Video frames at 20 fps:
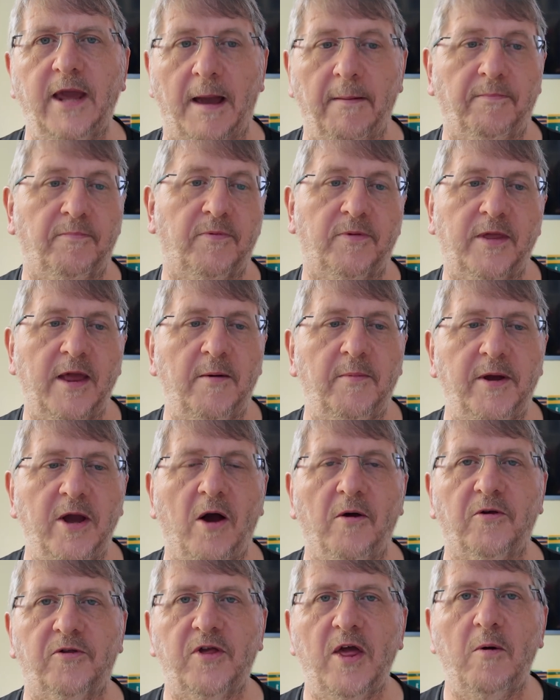there we
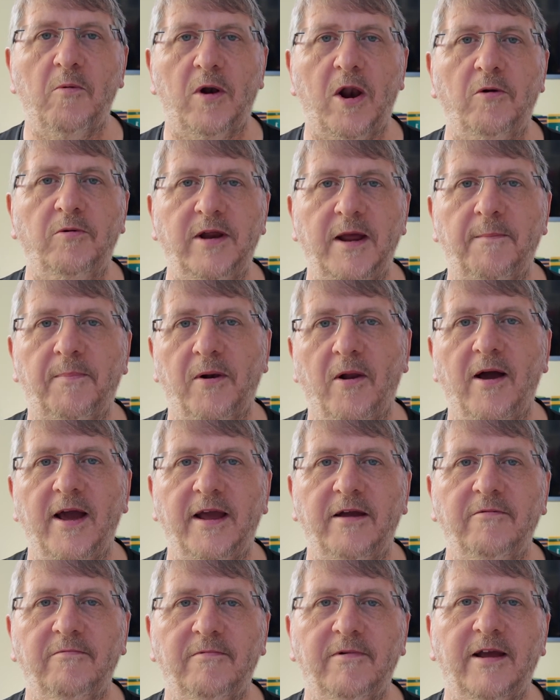are. So that will only apply
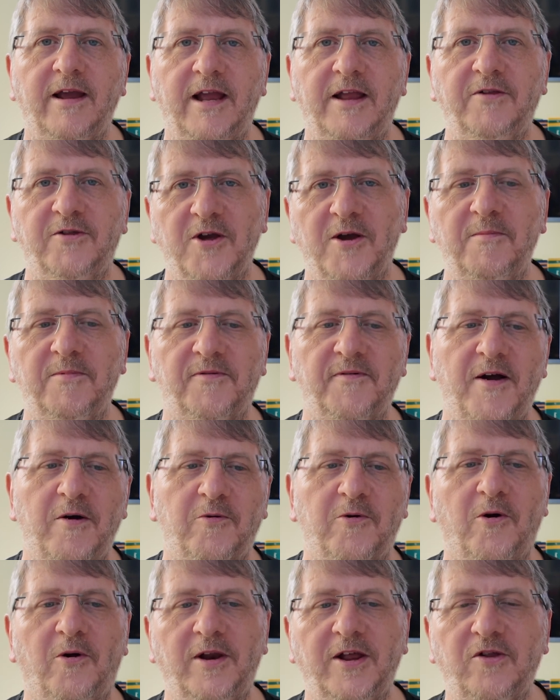in terms of
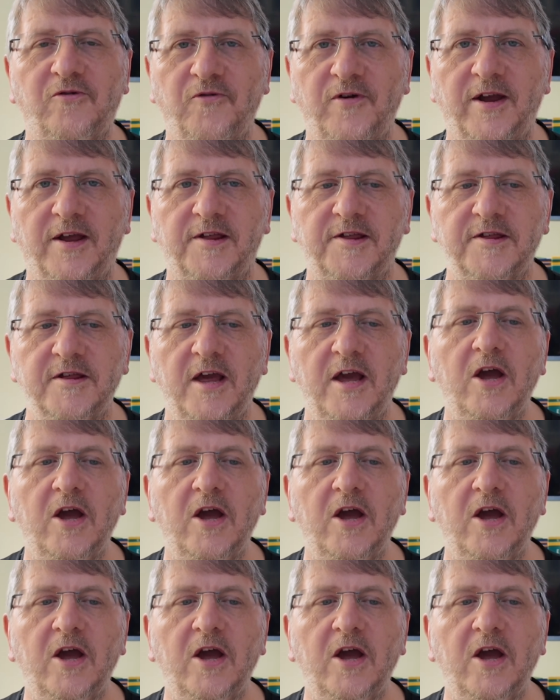alcoholic drinks.